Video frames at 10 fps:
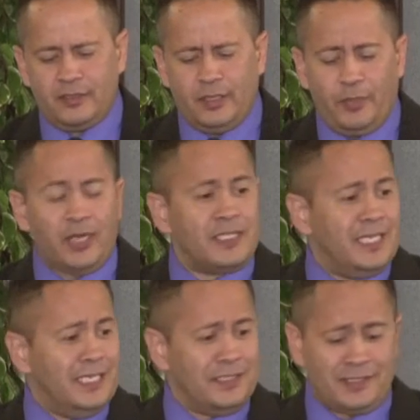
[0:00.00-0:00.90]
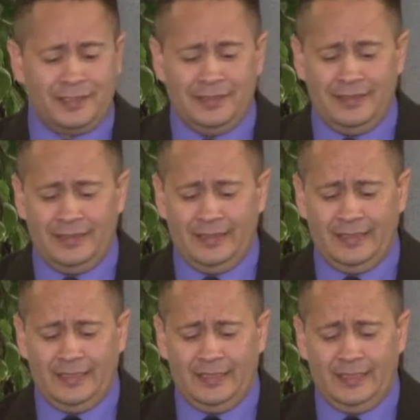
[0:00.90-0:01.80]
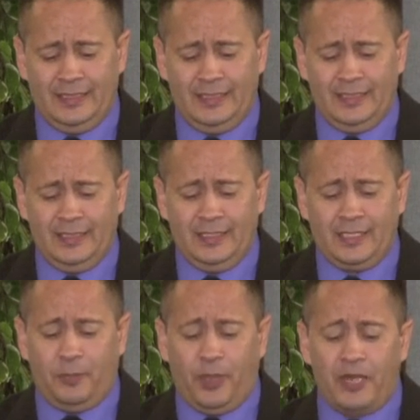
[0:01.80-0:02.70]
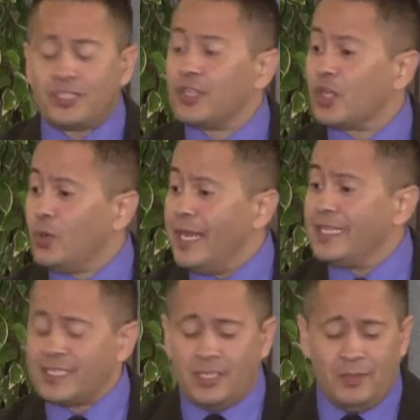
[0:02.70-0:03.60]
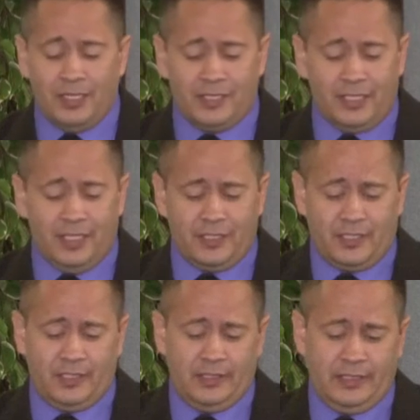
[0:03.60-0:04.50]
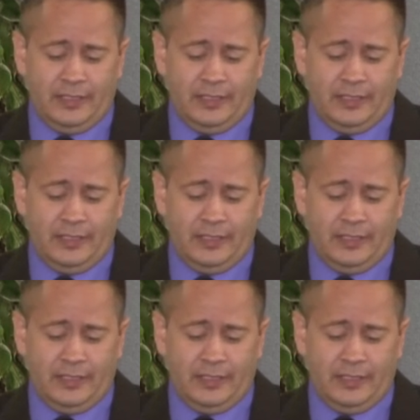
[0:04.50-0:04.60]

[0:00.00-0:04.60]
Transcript: compared to us? Compared to the greatest amongst us?